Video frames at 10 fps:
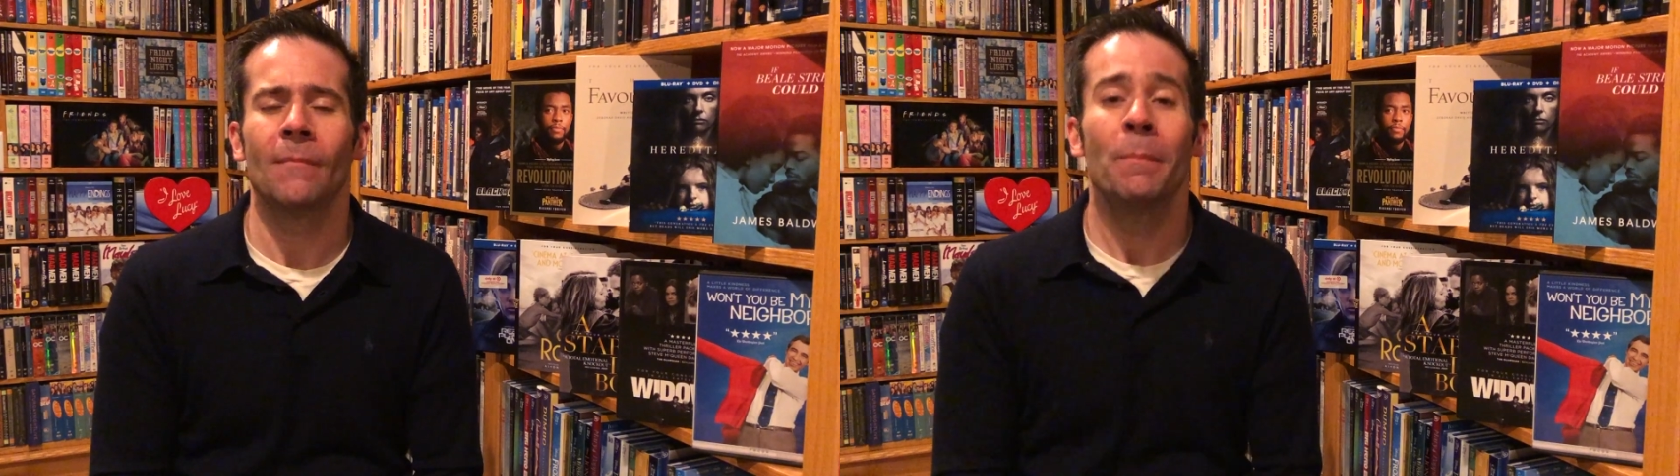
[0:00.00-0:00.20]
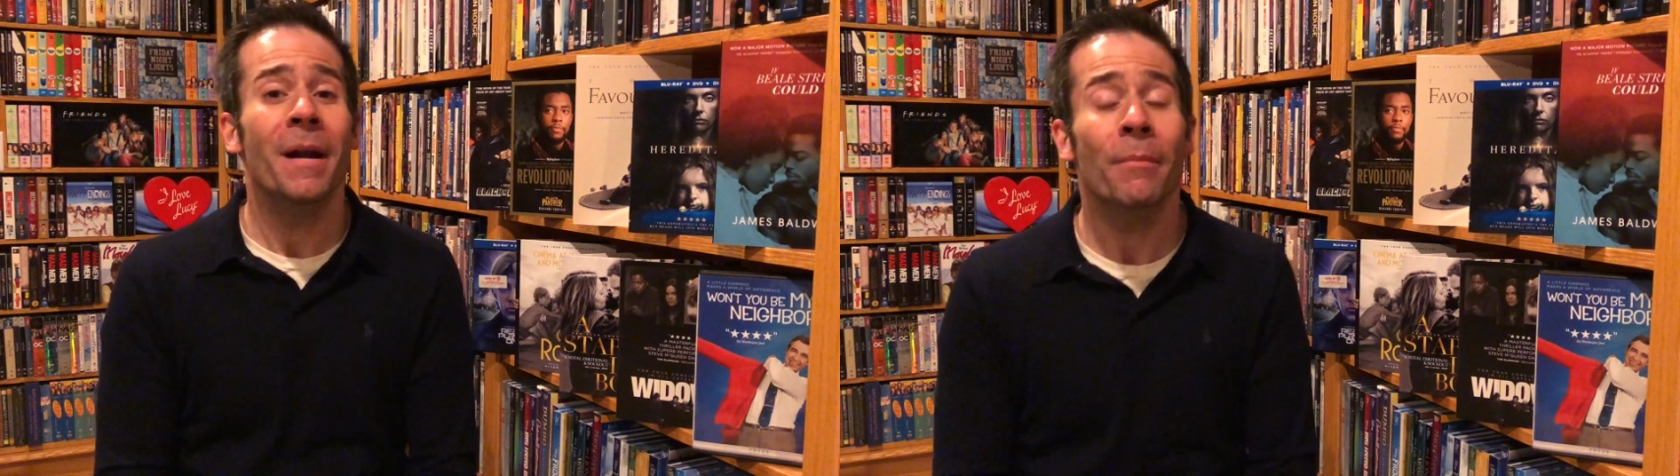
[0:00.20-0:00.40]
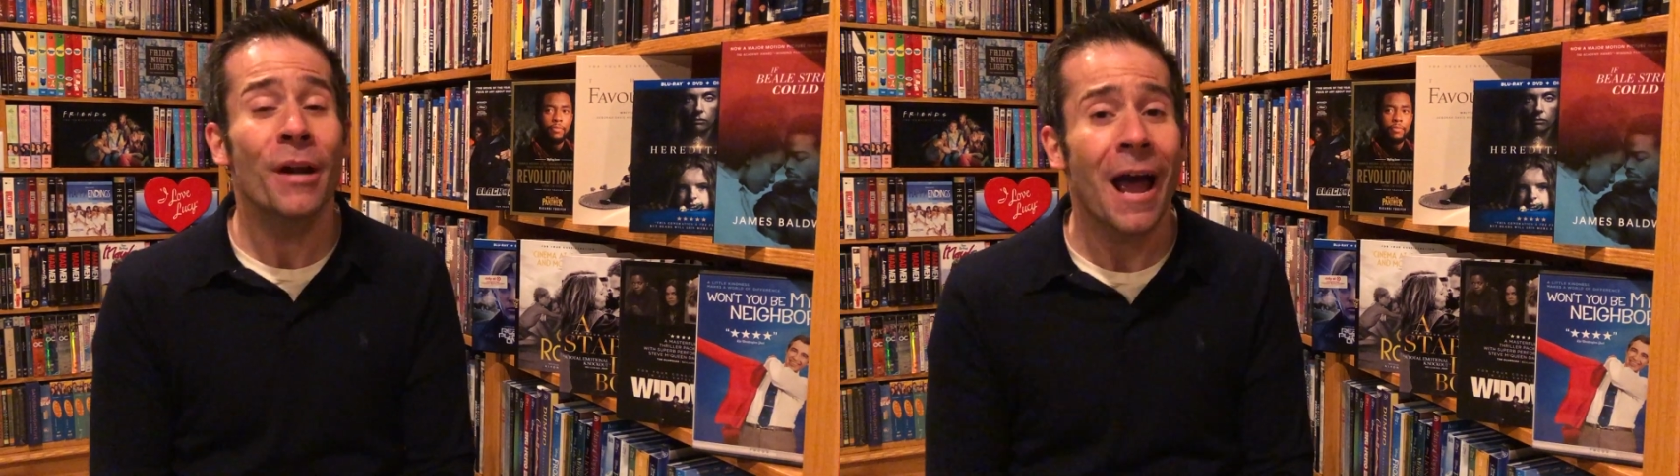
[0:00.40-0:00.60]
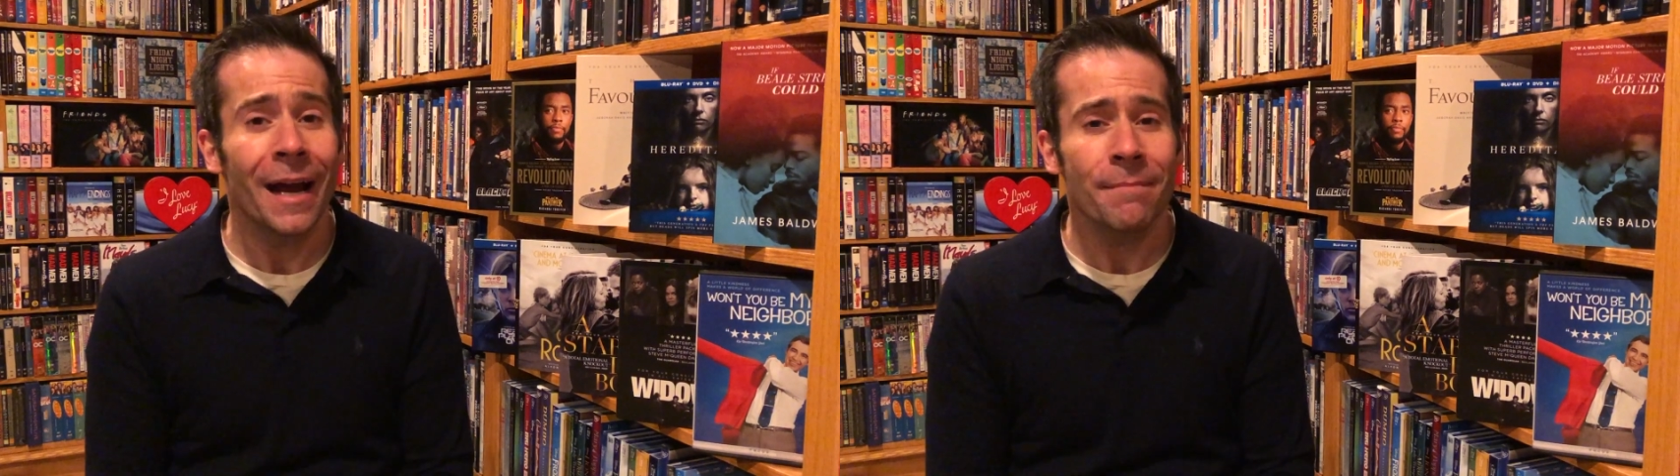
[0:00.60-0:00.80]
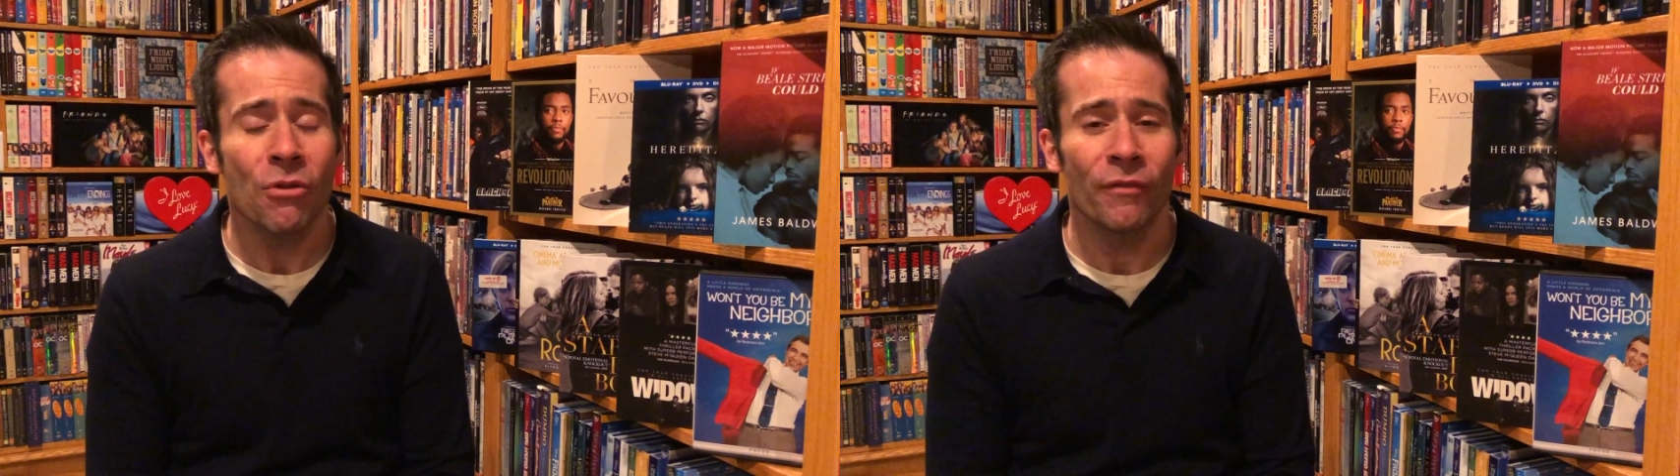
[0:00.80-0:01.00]
My number
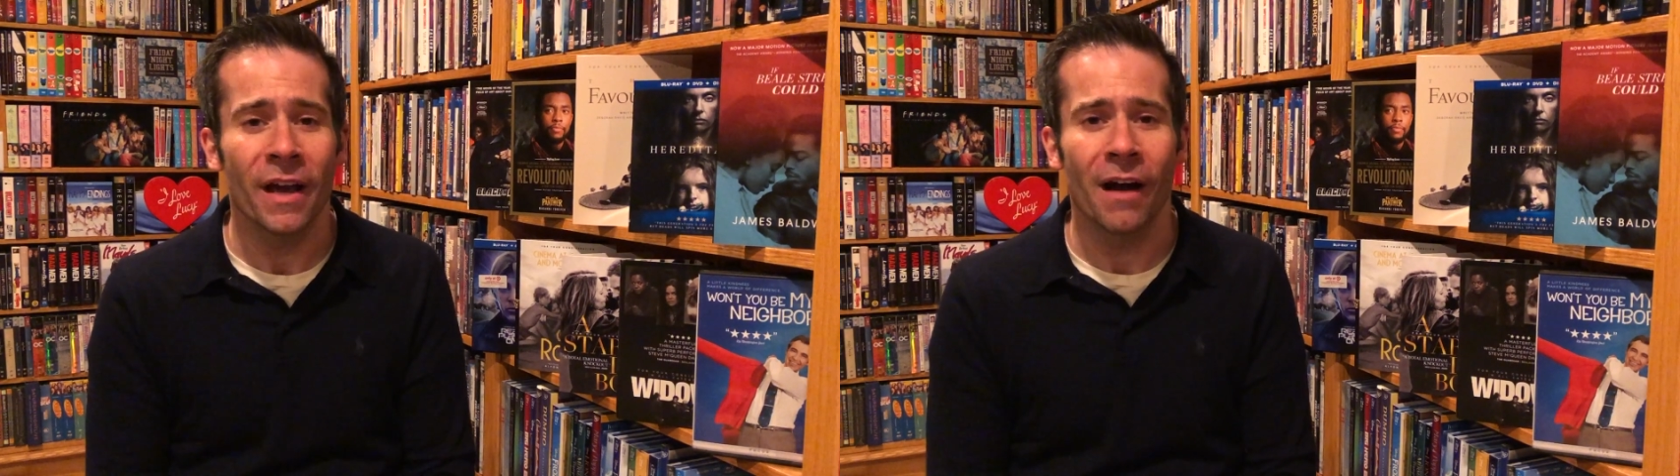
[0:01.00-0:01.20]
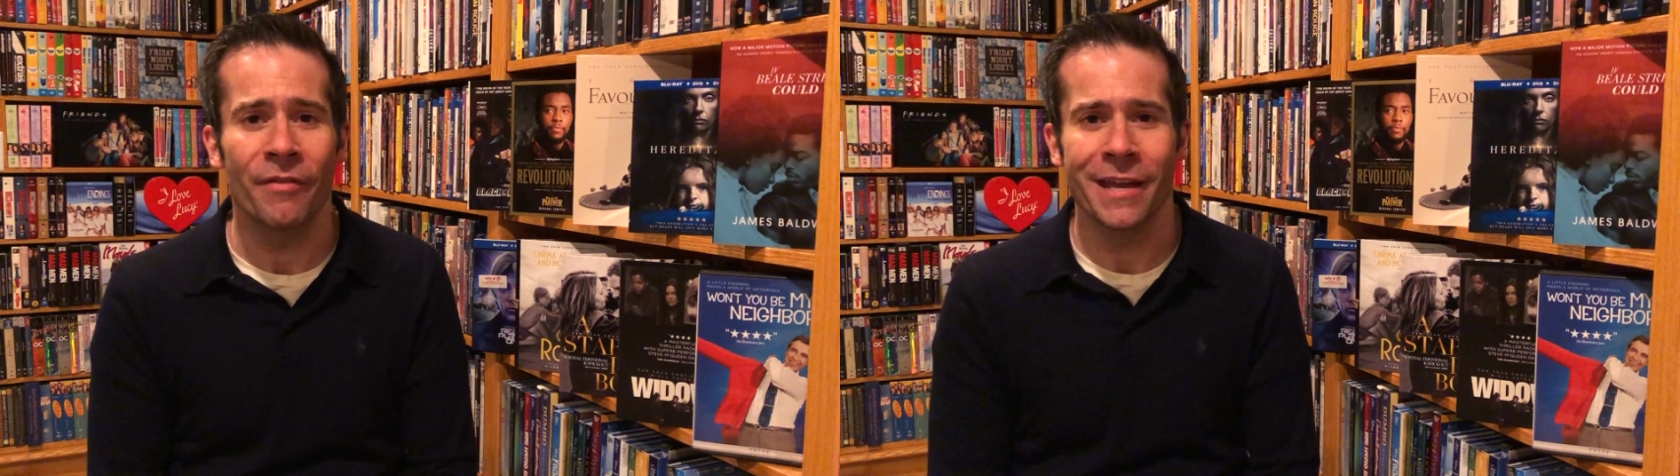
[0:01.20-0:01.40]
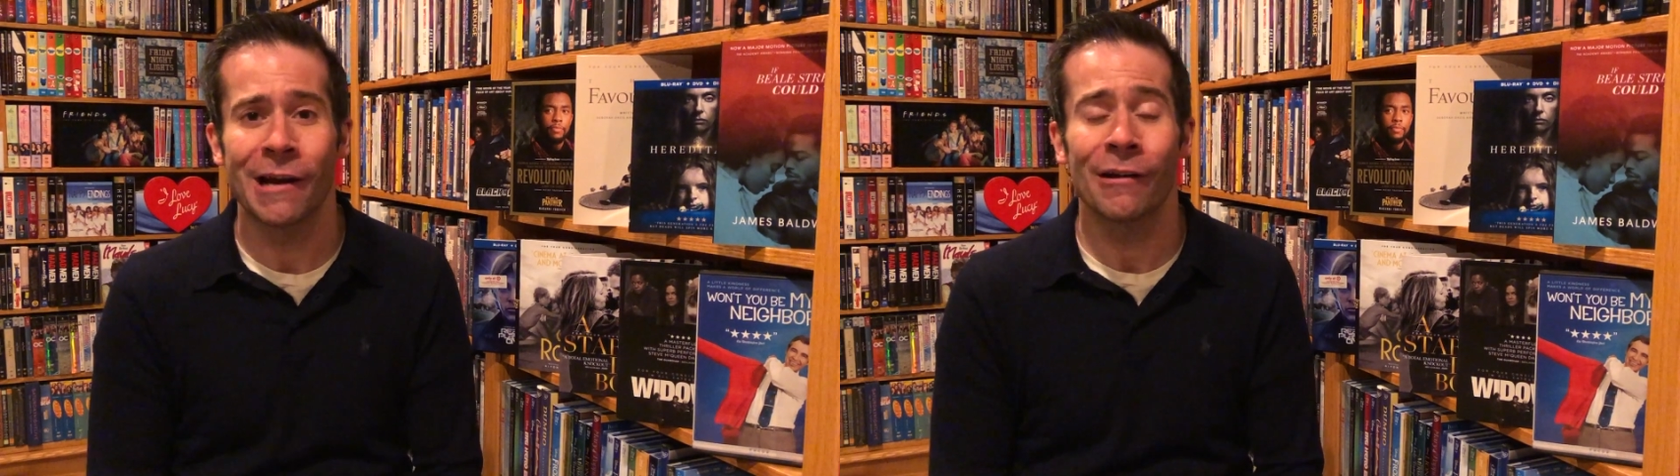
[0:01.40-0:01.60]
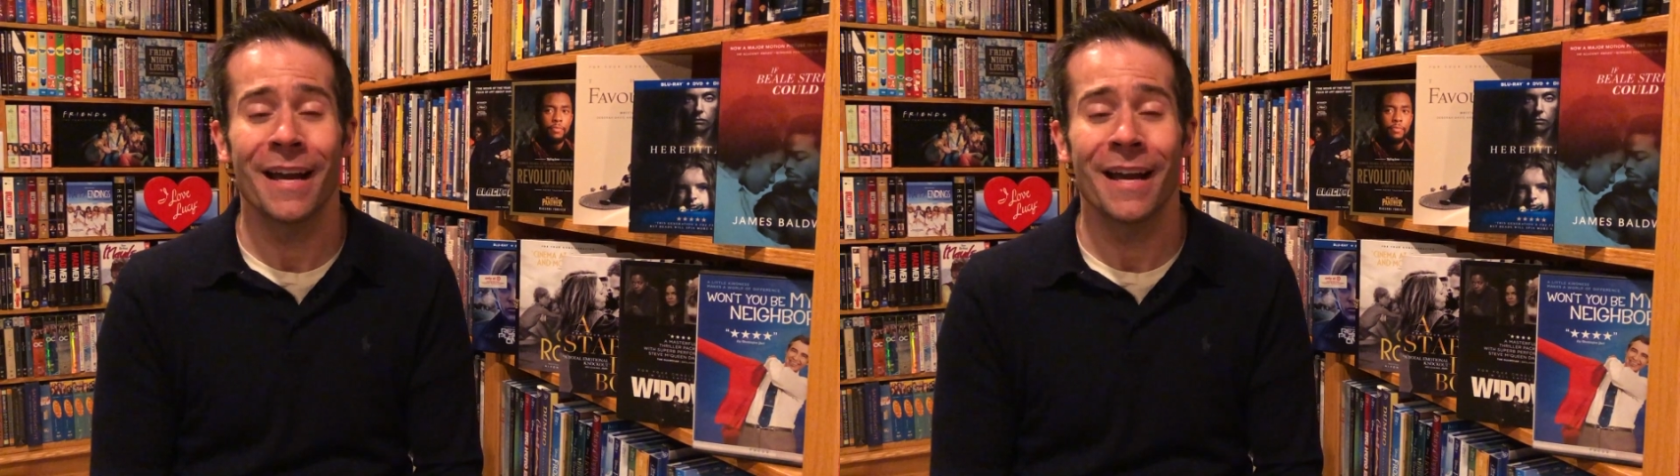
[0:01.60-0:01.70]
9 movie of the year